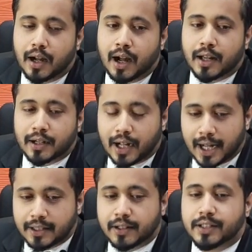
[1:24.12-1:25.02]
are
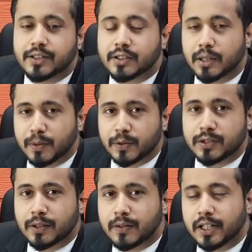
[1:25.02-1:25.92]
either registered with
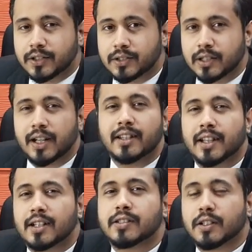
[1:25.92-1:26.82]
the civil registrar,
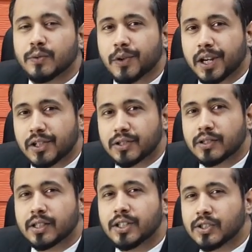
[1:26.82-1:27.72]
and there are certain
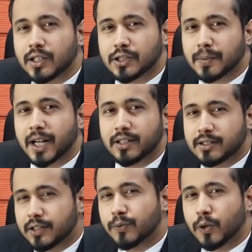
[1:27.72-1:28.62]
variations in church
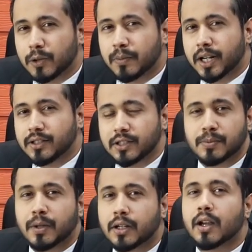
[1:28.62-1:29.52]
marriages and foreign
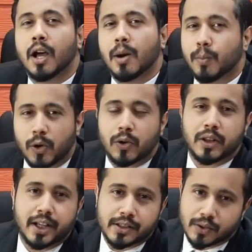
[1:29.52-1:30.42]
marriages, but more or
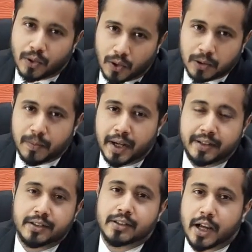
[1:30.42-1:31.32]
less all
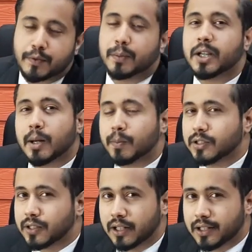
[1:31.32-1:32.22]
marriages have to be
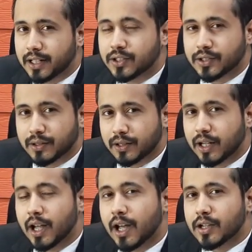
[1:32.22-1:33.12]
compulsorily registered.
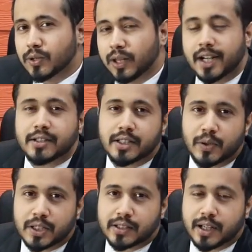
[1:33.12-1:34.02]
So, let us
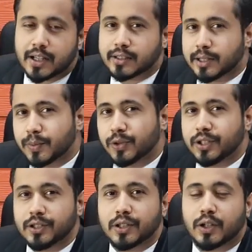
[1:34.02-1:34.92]
now discuss the
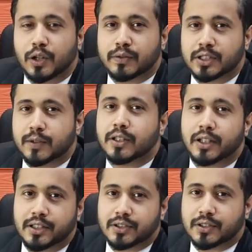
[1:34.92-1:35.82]
procedure of civil
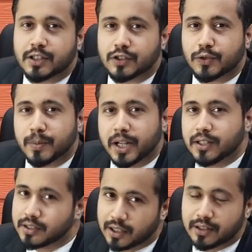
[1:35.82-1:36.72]
registration of
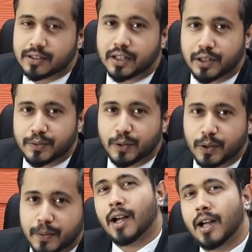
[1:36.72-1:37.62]
marriage in the state of
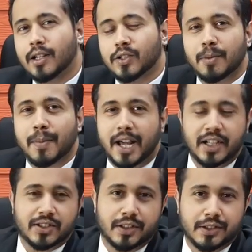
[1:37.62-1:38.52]
Goa. So, the
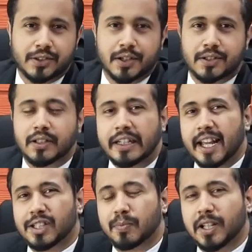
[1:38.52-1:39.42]
marriage registration
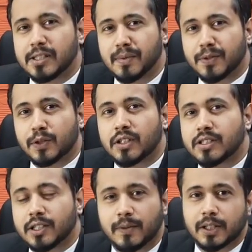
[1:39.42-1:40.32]
takes place before the
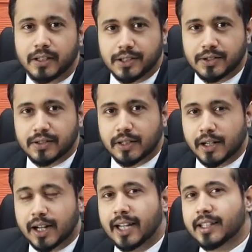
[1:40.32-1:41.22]
civil
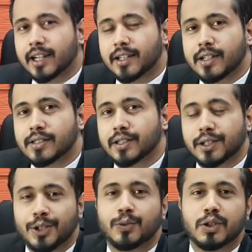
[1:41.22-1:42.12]
registrar, and it is the
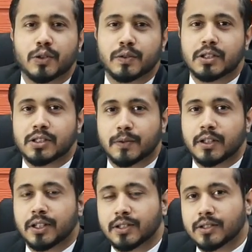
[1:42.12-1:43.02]
duty of the
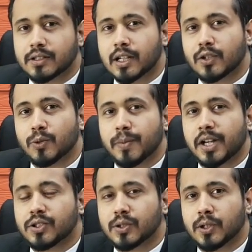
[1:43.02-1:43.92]
civil registrar to
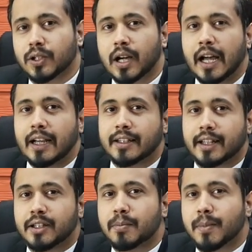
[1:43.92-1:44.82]
make sure
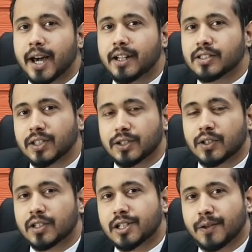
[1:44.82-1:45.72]
that the marriage does
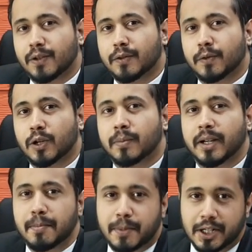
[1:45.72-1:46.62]
not suffer from
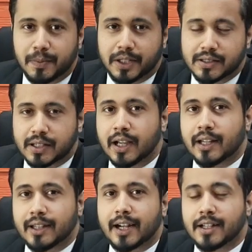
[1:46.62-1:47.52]
impediments.
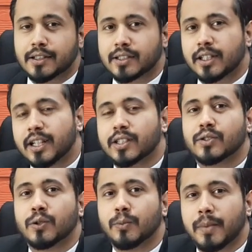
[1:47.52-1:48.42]
That is, he
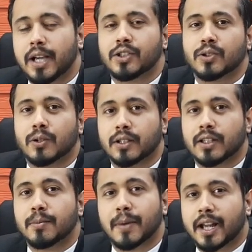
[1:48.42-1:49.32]
has to make sure
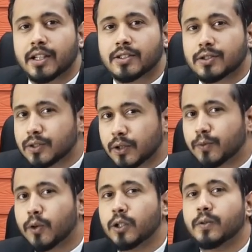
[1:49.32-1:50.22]
that the marriage does not
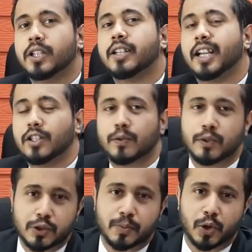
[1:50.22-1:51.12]
fall within any
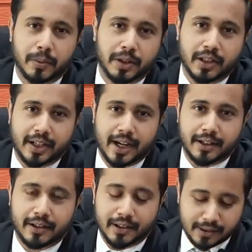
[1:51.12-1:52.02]
of those prohibited
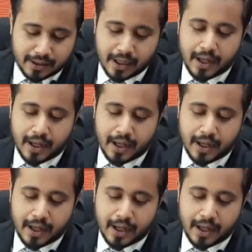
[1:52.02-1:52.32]
categories.